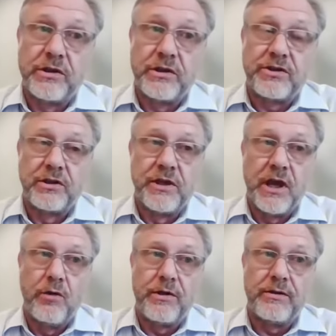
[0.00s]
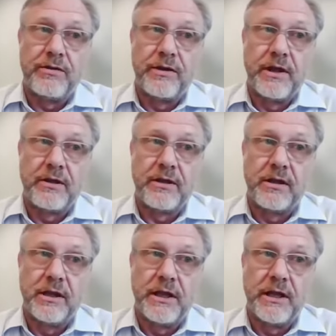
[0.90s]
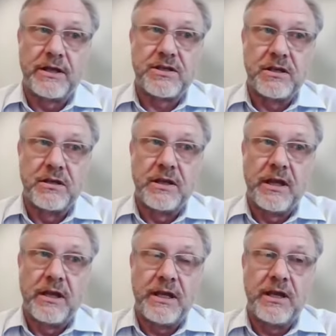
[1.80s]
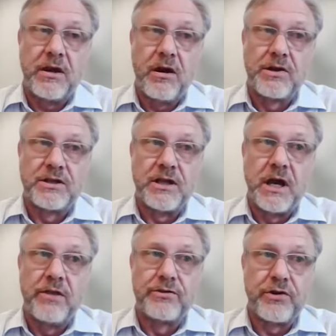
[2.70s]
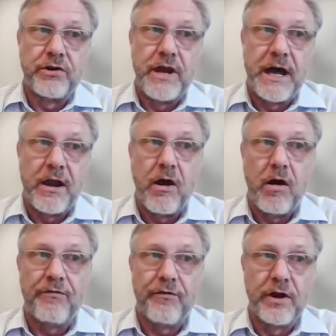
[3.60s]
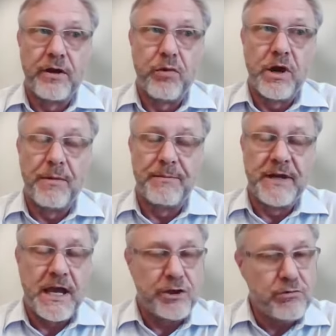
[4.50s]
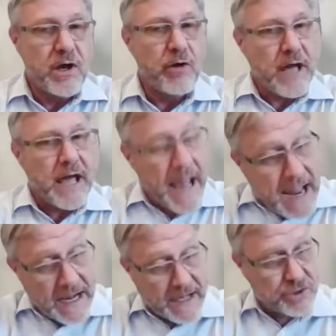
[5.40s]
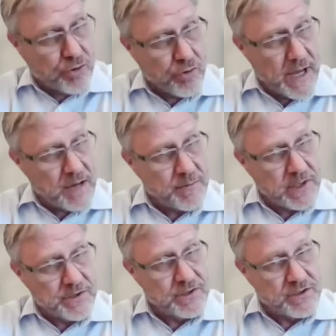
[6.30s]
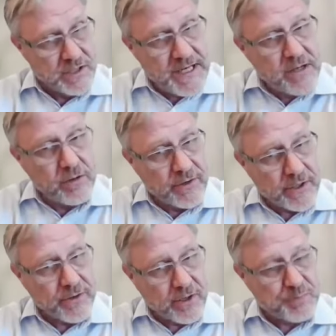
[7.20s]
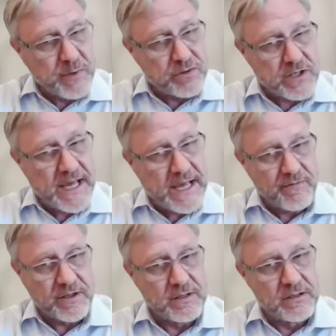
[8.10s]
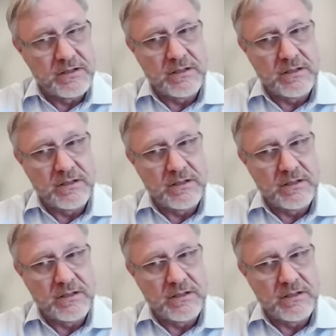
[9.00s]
to know that clinics and ERs and others are not offering Braille, but now to ask, correct? Because it's legal that they're supposed to have it.